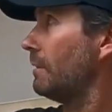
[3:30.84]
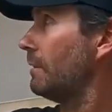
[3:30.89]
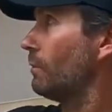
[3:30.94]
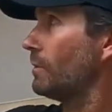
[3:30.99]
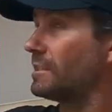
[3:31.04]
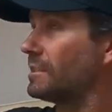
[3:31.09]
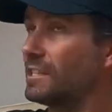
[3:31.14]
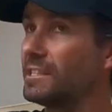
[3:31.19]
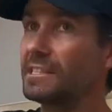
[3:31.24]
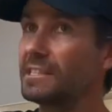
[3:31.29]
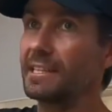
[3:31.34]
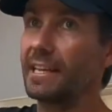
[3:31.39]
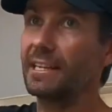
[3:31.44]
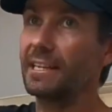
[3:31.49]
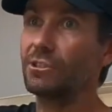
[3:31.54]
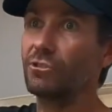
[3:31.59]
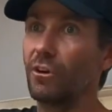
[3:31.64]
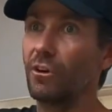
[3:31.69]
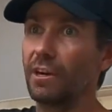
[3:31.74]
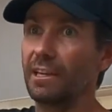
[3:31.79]
was, instead
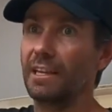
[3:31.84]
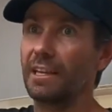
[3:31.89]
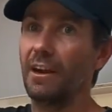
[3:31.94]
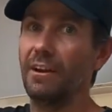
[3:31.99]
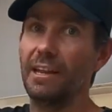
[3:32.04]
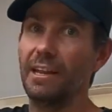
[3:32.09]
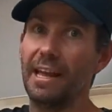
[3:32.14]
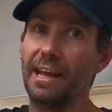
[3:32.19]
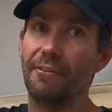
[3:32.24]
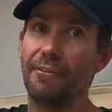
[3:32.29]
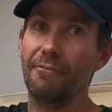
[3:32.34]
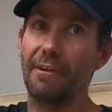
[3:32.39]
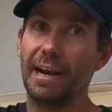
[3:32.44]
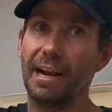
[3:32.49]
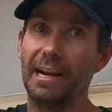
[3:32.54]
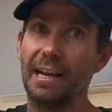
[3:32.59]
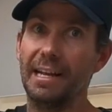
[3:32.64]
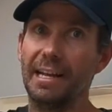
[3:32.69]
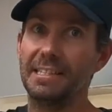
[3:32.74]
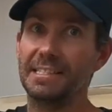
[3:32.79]
of trying to go down and
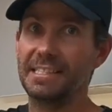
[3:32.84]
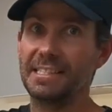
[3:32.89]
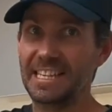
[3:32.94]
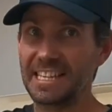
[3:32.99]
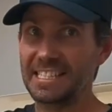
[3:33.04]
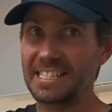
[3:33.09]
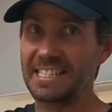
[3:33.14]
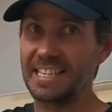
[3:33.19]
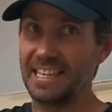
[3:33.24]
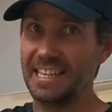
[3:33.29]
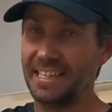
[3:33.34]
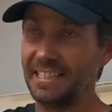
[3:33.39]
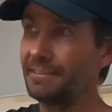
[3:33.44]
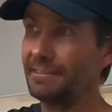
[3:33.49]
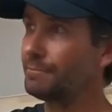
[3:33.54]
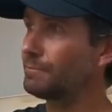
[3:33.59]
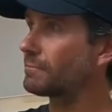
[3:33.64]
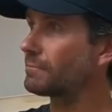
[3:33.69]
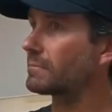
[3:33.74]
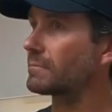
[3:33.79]
run it at
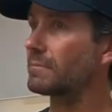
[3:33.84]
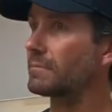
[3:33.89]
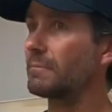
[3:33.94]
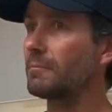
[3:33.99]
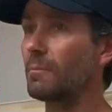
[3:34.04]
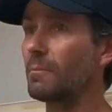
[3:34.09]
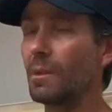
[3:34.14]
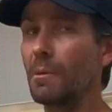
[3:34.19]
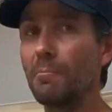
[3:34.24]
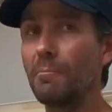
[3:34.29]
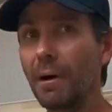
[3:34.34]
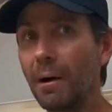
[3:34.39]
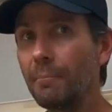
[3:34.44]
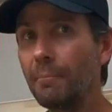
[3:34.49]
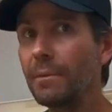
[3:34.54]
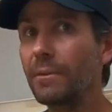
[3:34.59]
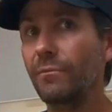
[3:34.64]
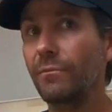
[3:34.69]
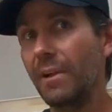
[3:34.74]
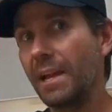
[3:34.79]
16,
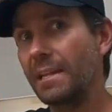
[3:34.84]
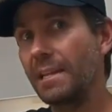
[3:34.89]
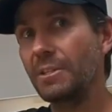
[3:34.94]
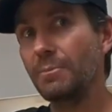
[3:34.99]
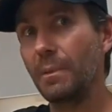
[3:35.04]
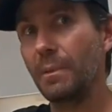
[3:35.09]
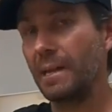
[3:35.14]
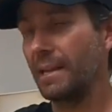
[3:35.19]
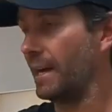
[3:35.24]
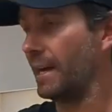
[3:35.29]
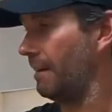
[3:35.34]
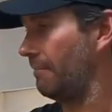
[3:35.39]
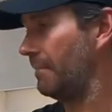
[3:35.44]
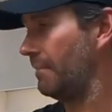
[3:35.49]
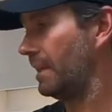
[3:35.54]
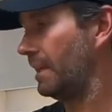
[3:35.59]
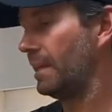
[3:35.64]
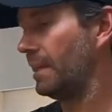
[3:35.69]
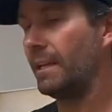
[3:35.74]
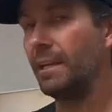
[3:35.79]
bump your fan speed up
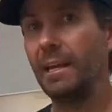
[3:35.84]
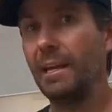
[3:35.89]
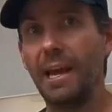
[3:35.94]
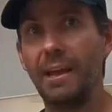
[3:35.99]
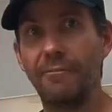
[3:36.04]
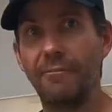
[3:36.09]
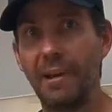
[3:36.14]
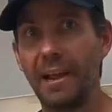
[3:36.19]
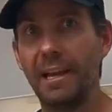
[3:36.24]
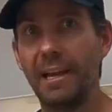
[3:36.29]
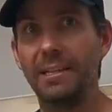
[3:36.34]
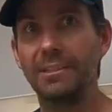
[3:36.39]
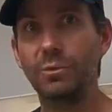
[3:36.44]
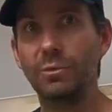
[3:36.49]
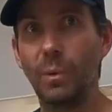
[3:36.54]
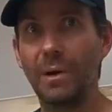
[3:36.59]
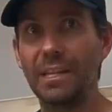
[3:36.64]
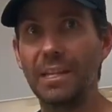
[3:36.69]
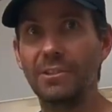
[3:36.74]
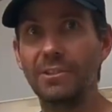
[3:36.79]
and run it at
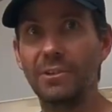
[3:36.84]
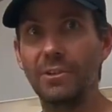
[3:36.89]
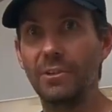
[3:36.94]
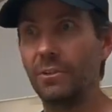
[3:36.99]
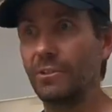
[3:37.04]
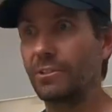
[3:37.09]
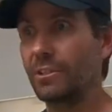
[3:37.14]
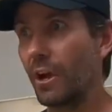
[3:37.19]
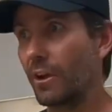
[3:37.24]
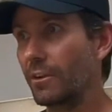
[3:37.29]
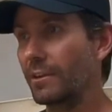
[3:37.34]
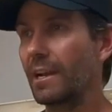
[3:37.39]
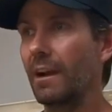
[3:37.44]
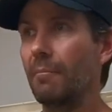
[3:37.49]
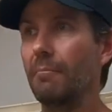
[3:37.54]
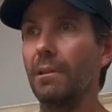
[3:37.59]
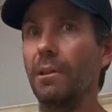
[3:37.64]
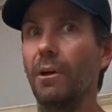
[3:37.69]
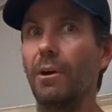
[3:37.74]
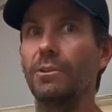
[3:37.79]
22. Don't
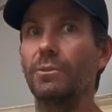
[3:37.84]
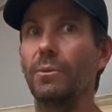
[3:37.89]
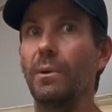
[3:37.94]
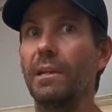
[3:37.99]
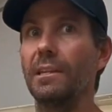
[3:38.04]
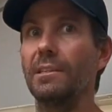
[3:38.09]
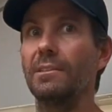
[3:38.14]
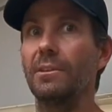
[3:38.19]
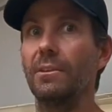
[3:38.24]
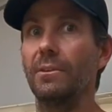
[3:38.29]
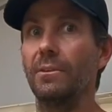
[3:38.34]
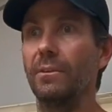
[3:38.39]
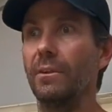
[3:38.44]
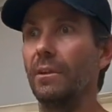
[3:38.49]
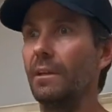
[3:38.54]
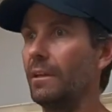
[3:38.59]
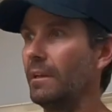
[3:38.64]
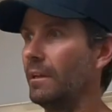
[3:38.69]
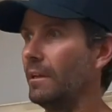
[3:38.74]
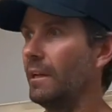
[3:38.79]
come below 22.
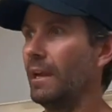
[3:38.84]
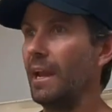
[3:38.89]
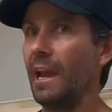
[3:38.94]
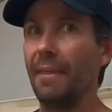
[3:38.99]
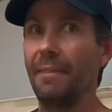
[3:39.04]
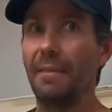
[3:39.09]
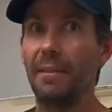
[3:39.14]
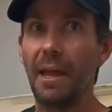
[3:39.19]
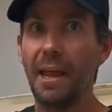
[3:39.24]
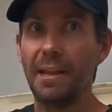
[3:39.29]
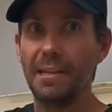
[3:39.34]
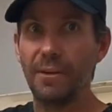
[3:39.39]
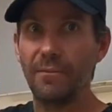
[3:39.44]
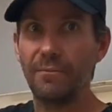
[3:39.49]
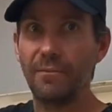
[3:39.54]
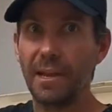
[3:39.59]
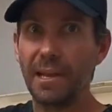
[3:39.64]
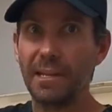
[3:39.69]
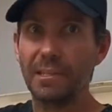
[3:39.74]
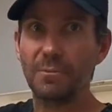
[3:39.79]
And your
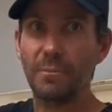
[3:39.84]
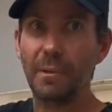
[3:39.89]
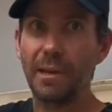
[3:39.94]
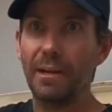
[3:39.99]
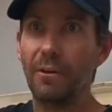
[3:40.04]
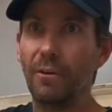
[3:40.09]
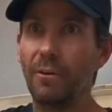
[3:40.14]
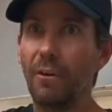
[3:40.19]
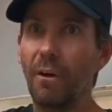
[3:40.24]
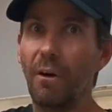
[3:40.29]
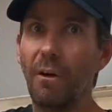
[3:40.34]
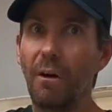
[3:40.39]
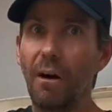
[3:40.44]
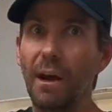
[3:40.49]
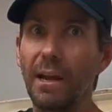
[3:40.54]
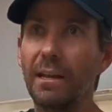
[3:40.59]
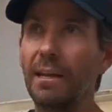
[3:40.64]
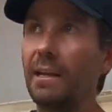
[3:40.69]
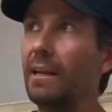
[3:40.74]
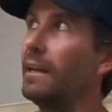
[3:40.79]
fan speed on
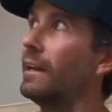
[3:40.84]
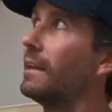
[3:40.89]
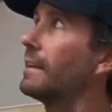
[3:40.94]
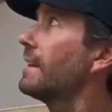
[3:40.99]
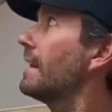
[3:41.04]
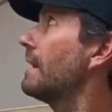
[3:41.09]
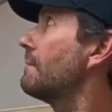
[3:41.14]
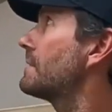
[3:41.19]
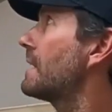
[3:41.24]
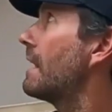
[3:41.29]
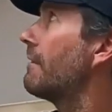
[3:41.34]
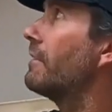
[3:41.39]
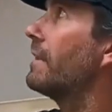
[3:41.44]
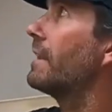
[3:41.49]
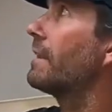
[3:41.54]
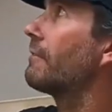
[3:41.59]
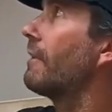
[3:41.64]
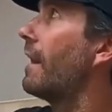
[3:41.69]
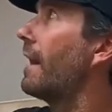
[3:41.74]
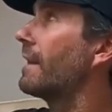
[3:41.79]
high. Keeps
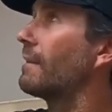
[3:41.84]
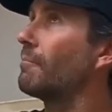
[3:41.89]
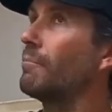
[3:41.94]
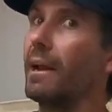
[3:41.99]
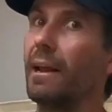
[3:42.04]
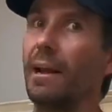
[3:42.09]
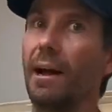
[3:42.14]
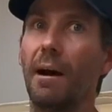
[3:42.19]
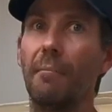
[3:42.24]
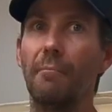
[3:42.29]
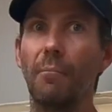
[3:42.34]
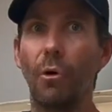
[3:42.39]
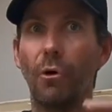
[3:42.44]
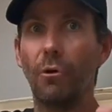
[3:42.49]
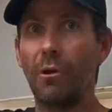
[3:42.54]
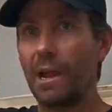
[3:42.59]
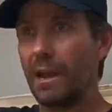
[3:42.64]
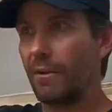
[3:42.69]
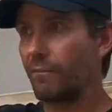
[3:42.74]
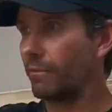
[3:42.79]
everything running better,
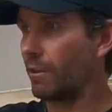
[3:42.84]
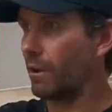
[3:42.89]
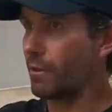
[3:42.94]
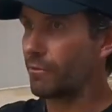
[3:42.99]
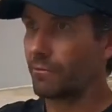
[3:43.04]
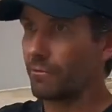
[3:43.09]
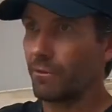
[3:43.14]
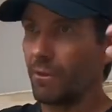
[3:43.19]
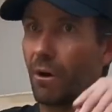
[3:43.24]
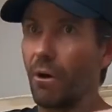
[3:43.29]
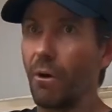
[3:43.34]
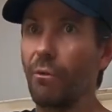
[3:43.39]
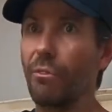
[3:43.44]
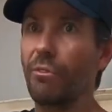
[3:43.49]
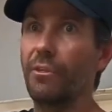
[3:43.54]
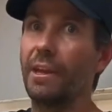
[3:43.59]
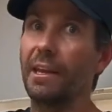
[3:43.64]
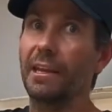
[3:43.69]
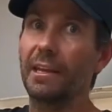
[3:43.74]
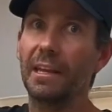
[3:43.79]
more airflow through the whole
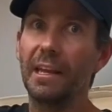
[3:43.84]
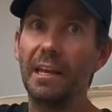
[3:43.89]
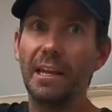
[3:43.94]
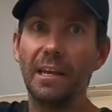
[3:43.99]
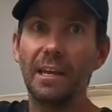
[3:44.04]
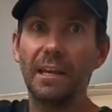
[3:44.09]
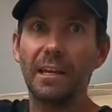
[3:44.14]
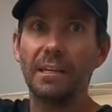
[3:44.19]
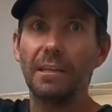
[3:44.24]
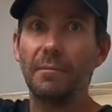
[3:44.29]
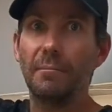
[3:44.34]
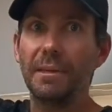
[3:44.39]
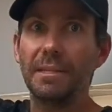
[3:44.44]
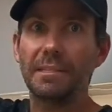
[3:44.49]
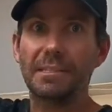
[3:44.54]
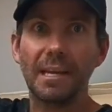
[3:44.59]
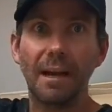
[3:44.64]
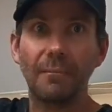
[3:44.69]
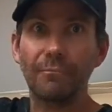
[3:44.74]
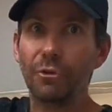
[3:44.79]
thing. Your
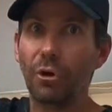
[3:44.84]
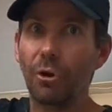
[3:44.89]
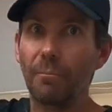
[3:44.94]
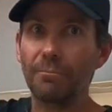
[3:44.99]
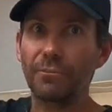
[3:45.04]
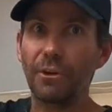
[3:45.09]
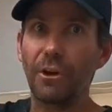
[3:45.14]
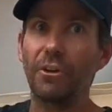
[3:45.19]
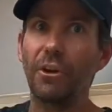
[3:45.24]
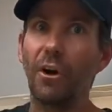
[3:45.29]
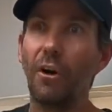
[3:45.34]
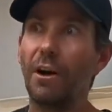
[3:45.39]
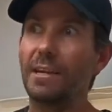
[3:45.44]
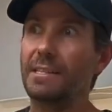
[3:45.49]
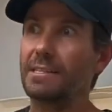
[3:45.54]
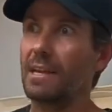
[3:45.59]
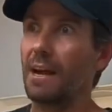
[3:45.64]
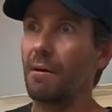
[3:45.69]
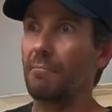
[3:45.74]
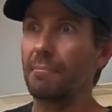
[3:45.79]
bits up top don't
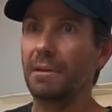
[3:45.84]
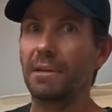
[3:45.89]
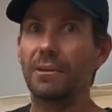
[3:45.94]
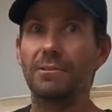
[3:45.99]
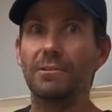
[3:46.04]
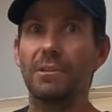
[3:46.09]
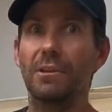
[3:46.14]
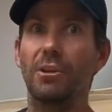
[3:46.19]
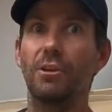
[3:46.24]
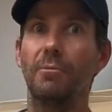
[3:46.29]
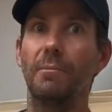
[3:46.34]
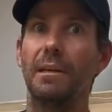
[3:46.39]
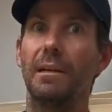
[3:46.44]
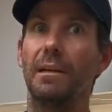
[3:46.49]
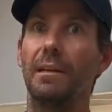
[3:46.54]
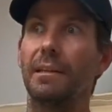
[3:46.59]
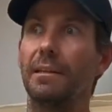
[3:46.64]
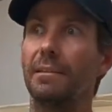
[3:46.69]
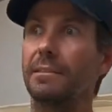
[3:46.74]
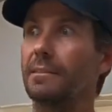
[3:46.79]
ice up because of the
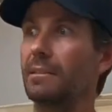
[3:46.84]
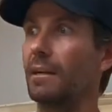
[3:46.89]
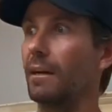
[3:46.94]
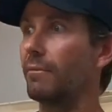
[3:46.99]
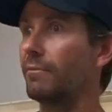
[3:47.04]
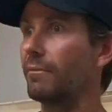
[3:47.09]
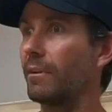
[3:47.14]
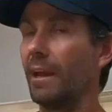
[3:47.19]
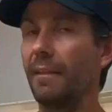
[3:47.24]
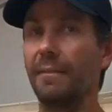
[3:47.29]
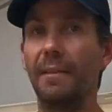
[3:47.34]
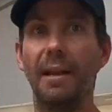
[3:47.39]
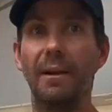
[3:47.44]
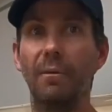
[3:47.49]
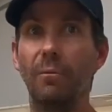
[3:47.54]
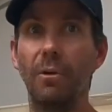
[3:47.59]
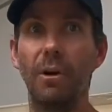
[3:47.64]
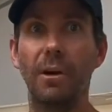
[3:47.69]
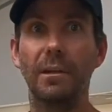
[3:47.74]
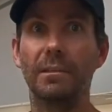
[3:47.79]
humidity and stuff. And then
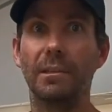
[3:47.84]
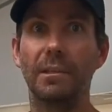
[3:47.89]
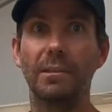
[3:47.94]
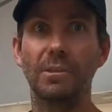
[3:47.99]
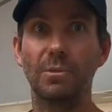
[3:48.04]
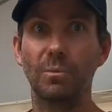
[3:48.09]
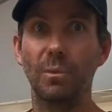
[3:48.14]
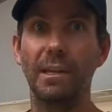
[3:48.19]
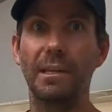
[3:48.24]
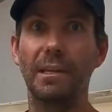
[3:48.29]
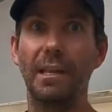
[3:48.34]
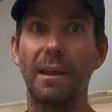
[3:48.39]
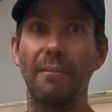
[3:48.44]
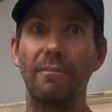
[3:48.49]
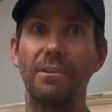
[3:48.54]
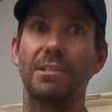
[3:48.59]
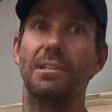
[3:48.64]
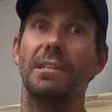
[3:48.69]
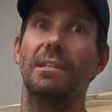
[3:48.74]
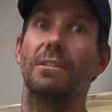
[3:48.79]
it worked sweet
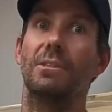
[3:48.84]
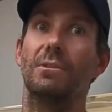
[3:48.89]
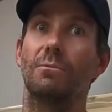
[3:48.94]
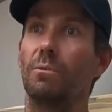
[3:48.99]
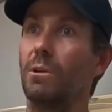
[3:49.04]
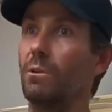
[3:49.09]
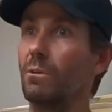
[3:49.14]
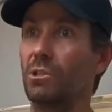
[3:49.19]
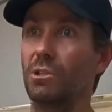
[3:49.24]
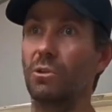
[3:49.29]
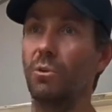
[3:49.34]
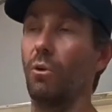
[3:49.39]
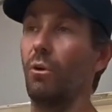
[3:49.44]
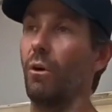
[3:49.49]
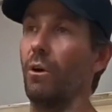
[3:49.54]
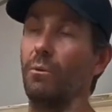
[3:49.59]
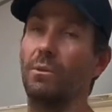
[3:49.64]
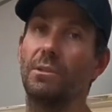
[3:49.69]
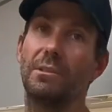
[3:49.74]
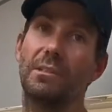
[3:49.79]
ever since. We were
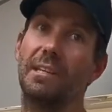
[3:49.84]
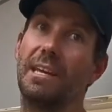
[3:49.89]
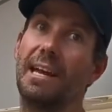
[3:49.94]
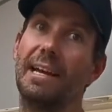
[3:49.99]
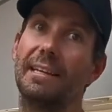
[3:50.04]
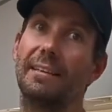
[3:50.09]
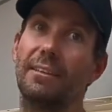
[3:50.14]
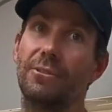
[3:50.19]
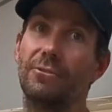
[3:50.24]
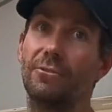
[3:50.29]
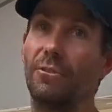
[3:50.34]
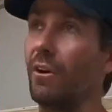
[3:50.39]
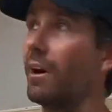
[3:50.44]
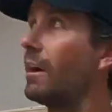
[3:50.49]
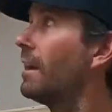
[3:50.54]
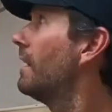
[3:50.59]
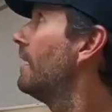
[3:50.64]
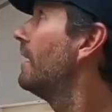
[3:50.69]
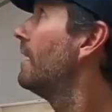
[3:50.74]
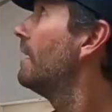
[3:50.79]
sure it was cactus, right?